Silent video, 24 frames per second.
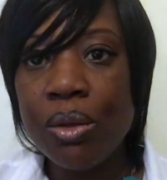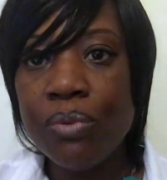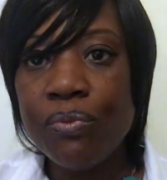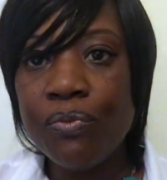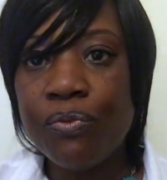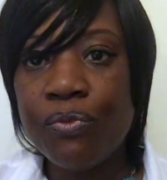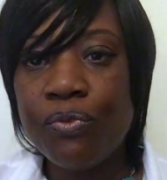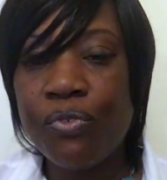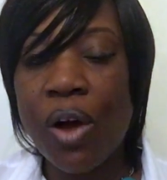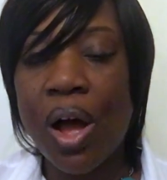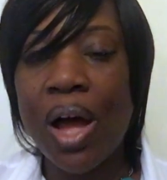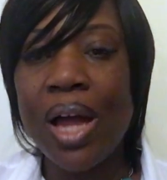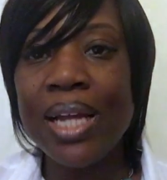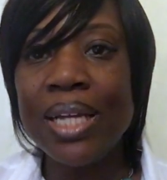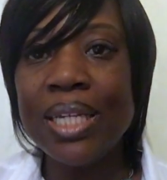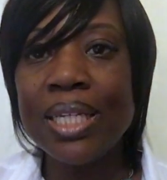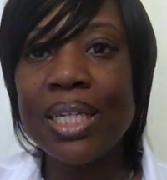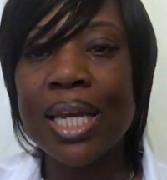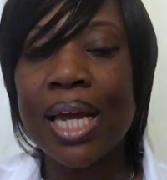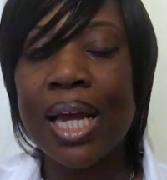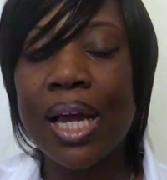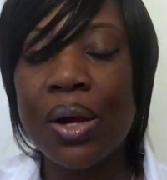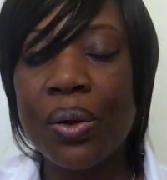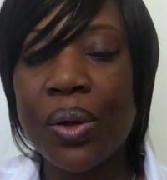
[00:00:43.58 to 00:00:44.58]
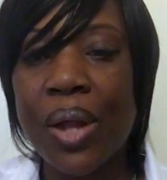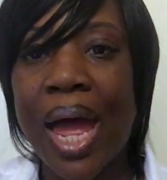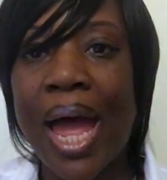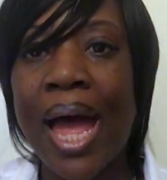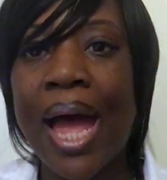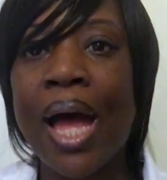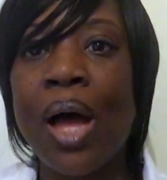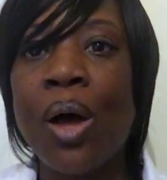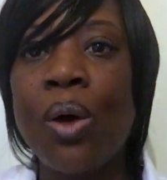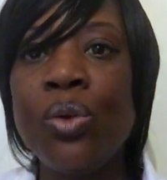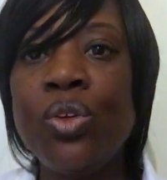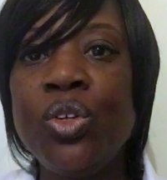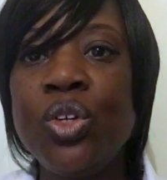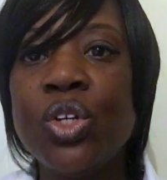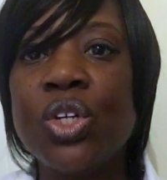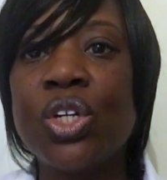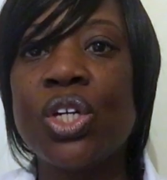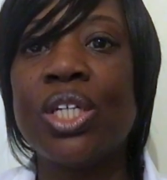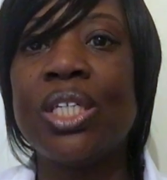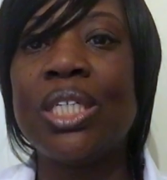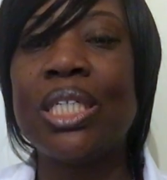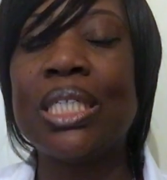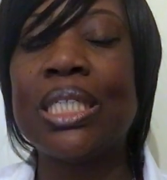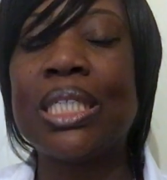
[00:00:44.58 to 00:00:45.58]
find out how you're
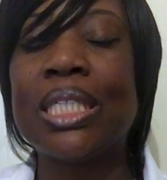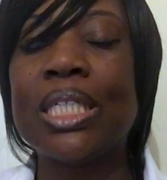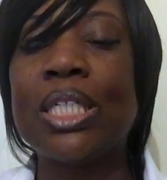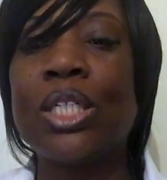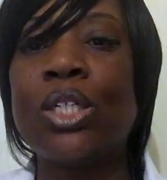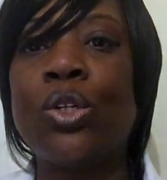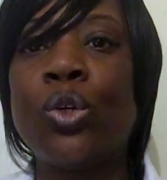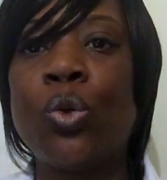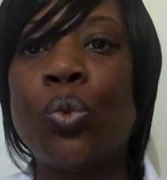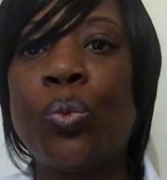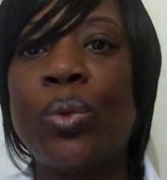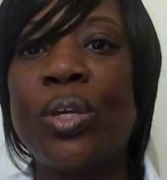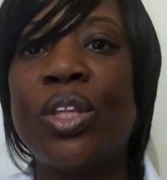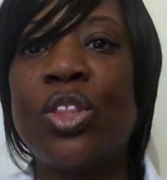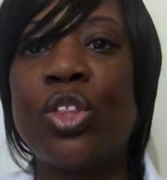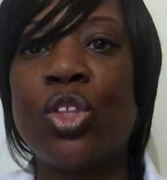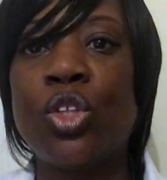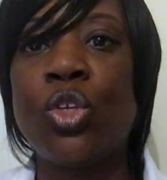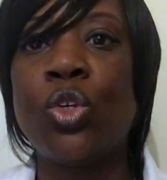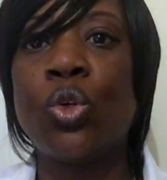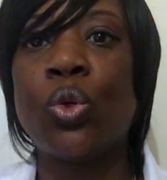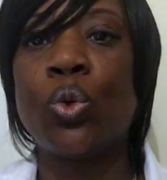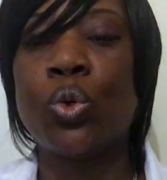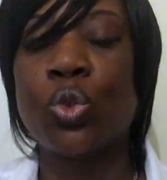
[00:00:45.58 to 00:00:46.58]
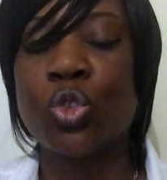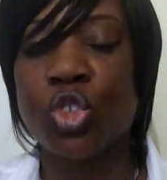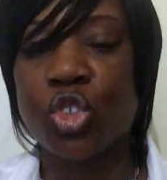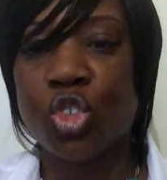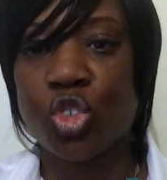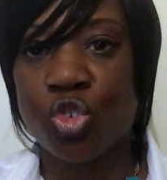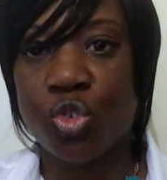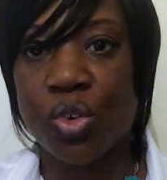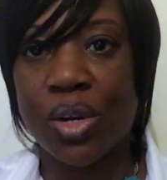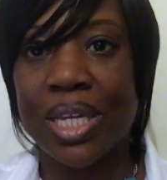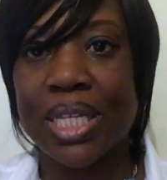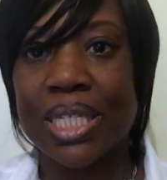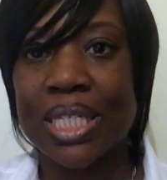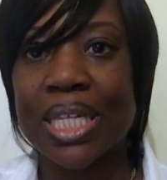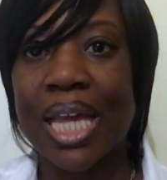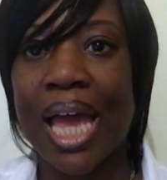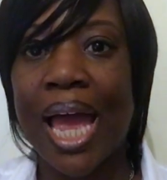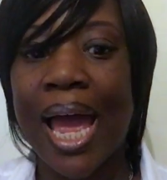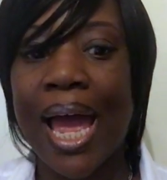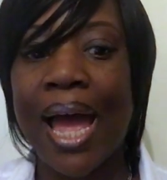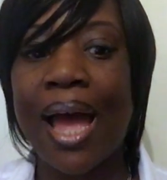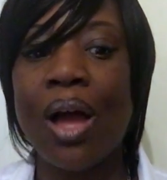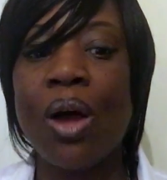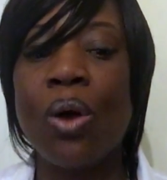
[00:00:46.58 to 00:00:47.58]
going to deal with your stress.
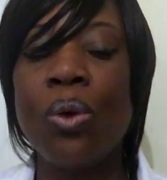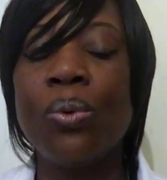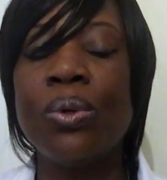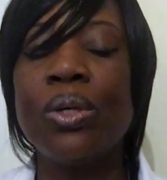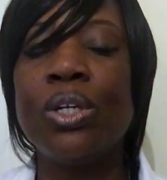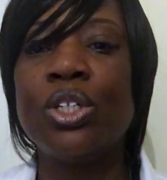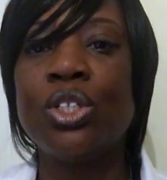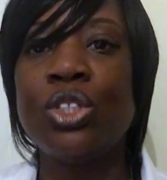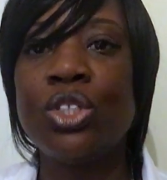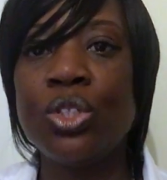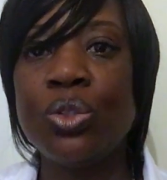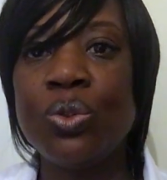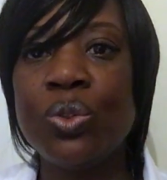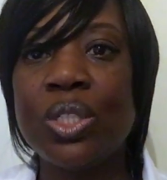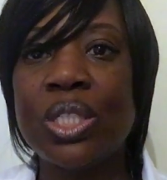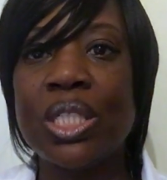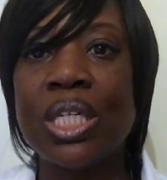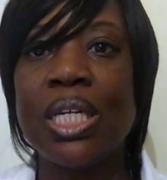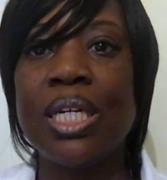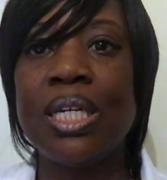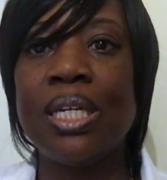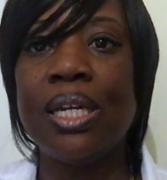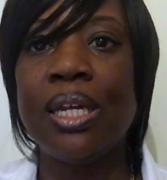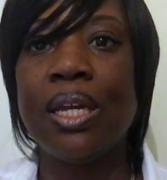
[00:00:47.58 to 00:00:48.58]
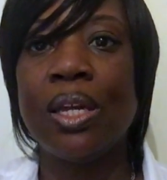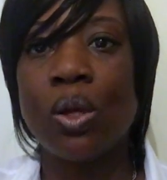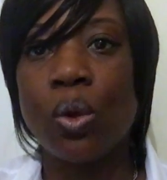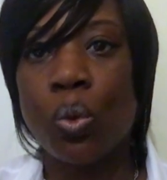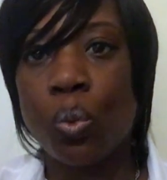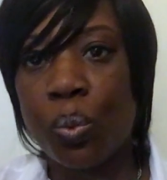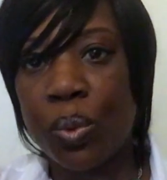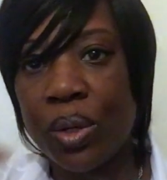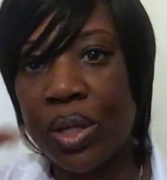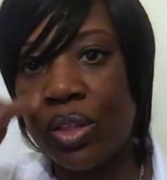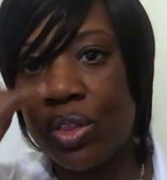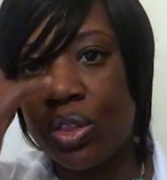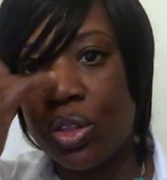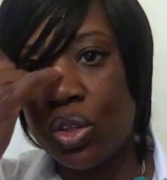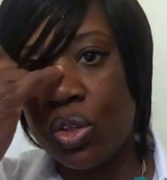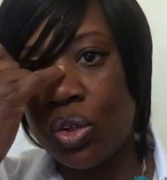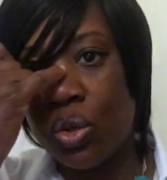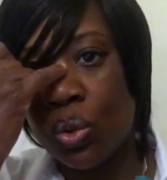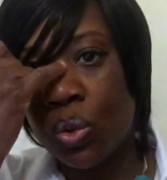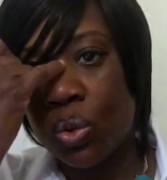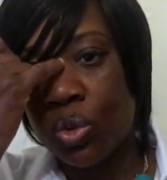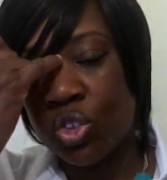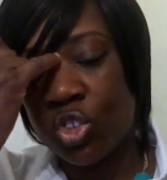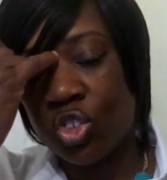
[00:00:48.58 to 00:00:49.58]
How are you dealing with
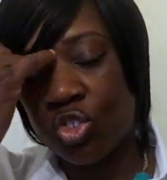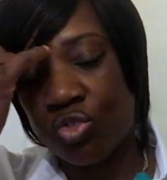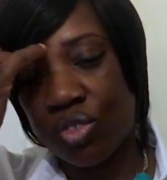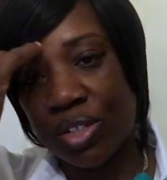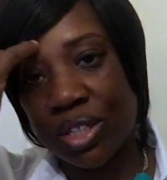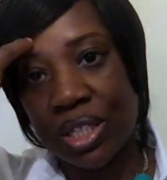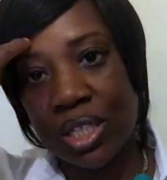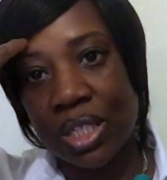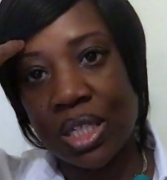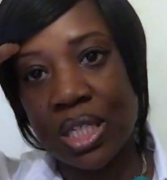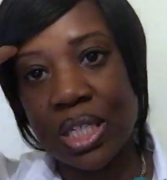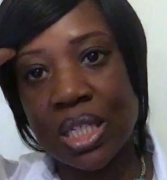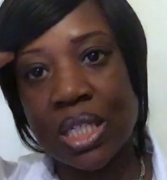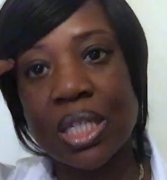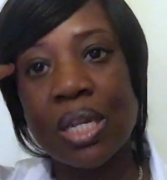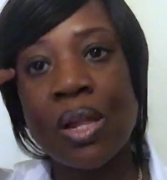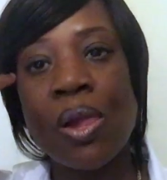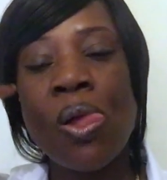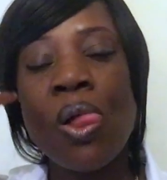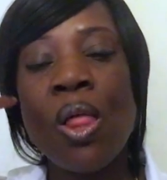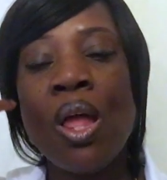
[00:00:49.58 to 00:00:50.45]
your stresses?